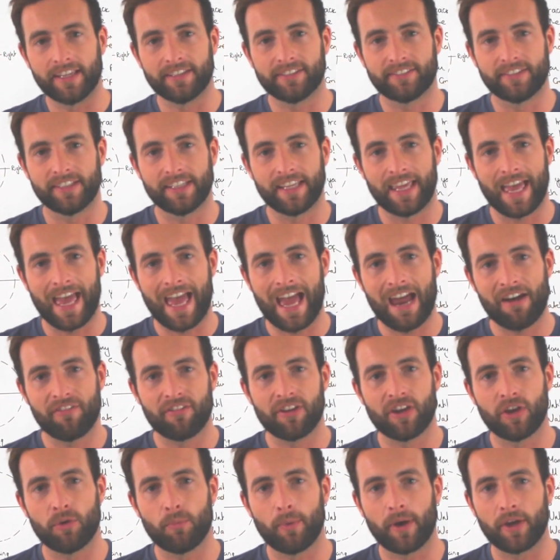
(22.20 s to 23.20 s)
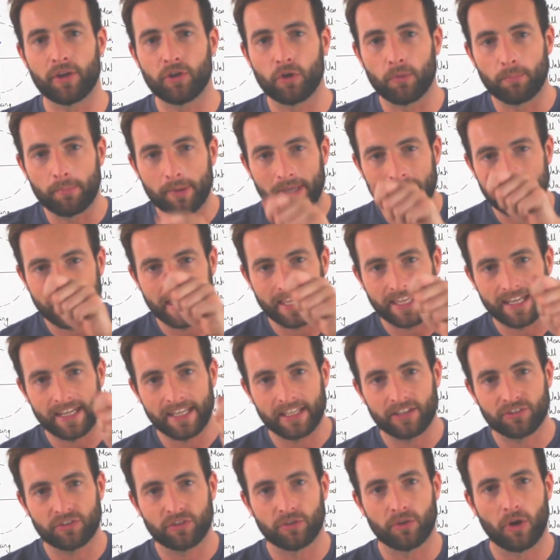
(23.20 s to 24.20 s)
is the area where you're
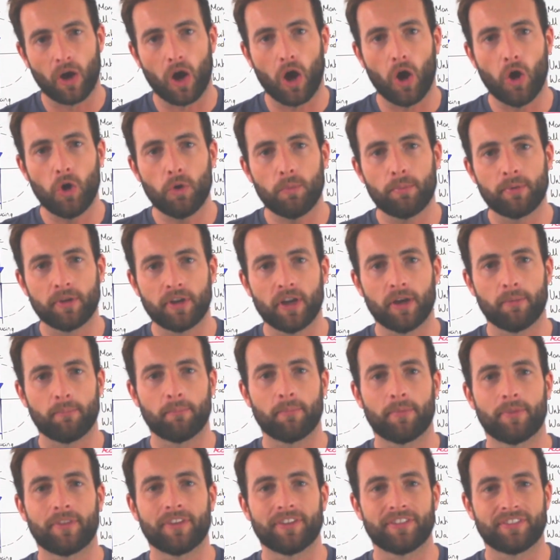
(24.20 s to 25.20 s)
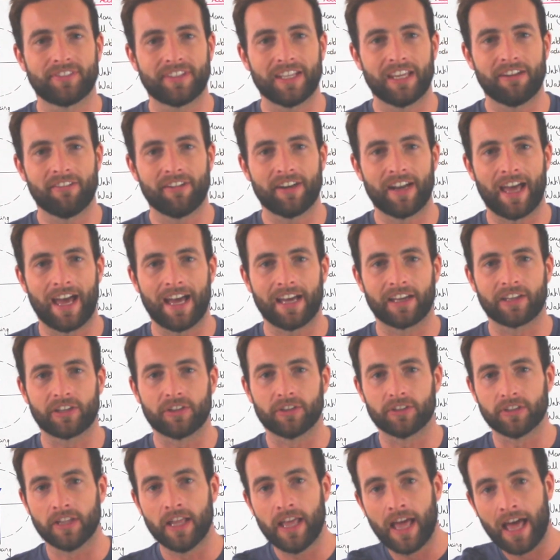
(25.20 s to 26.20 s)
beginning to open up the steering
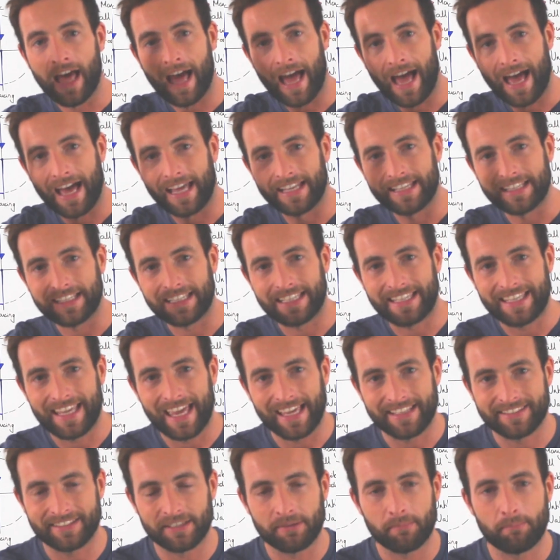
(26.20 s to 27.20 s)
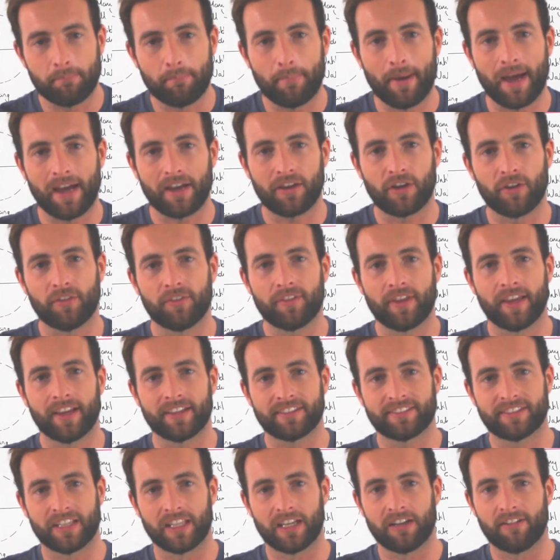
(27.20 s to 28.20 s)
angle and getting back on the
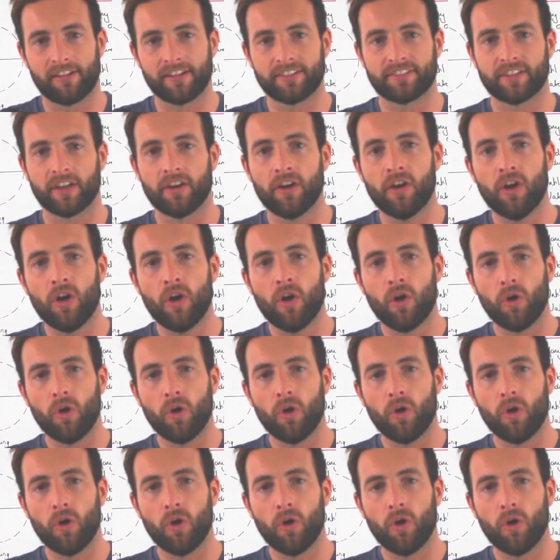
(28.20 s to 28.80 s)
accelerator